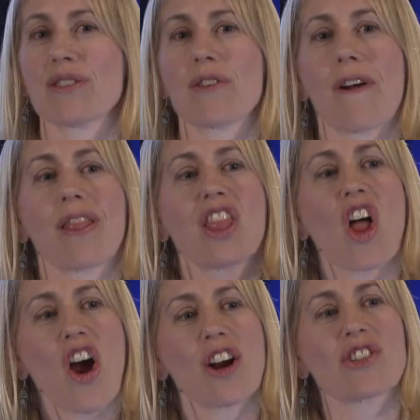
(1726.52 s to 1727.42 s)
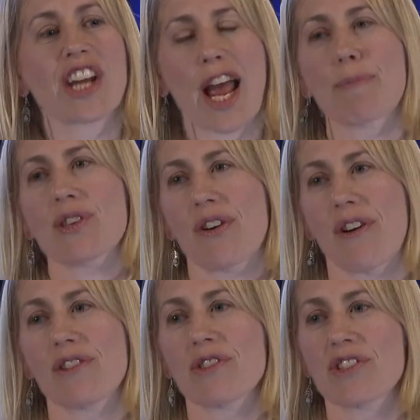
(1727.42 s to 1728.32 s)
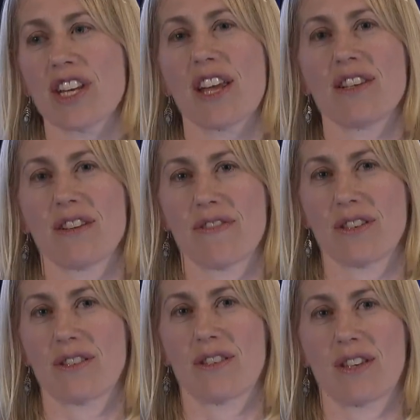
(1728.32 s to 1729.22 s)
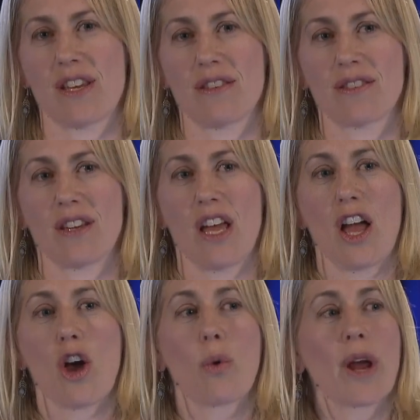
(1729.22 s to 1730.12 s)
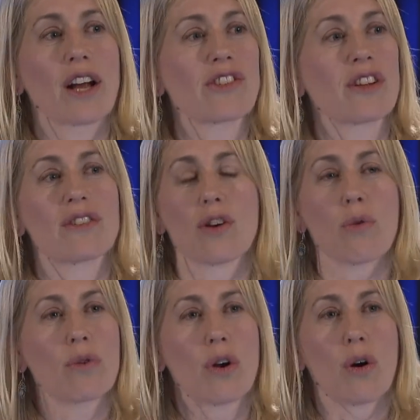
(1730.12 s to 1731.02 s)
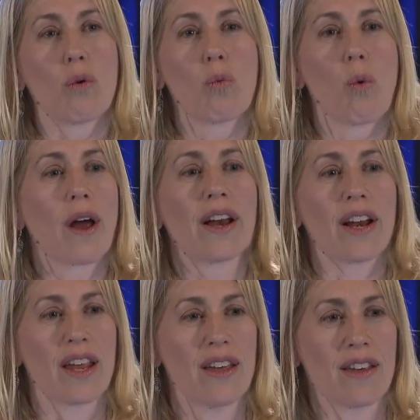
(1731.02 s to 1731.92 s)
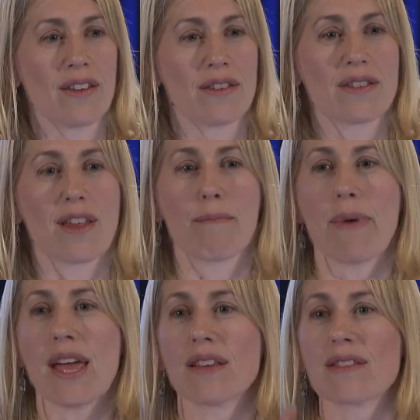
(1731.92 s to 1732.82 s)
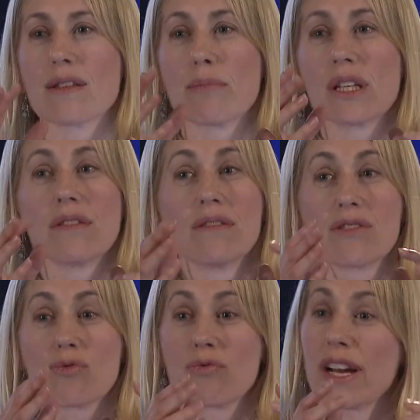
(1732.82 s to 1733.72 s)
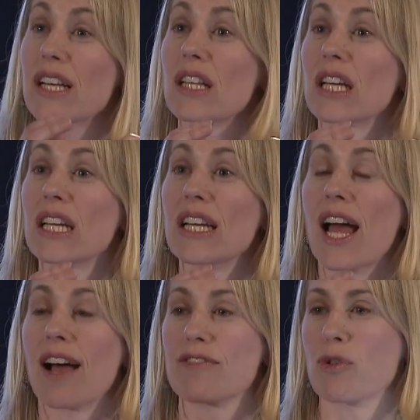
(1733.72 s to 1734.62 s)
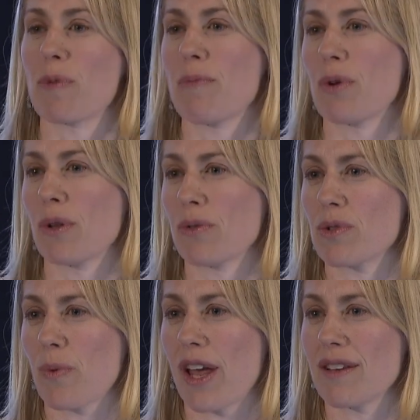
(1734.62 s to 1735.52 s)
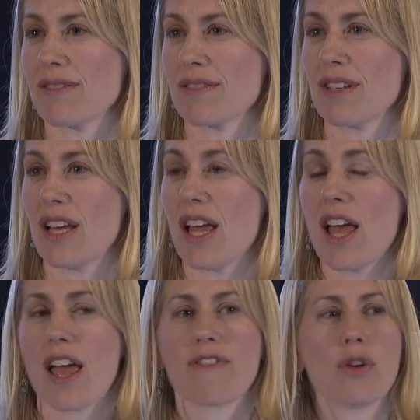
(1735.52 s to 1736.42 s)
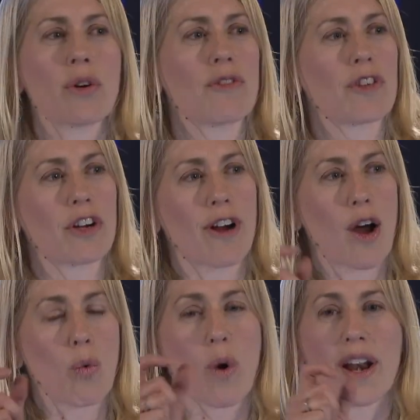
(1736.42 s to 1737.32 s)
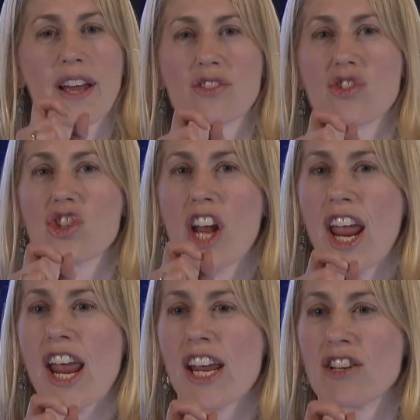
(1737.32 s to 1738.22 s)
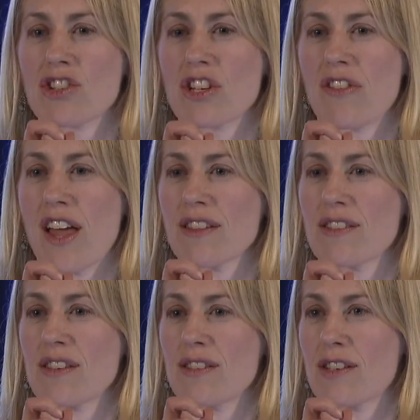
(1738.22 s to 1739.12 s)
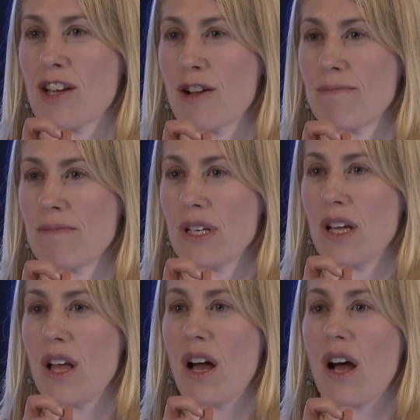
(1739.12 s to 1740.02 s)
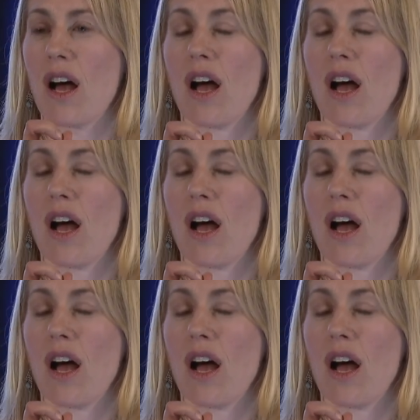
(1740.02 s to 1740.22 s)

there are large gaps in our understanding of this disease. We actually don't know what it is that makes the balloons wrinkly after people lose weight. If you could figure out what has changed in that system uh,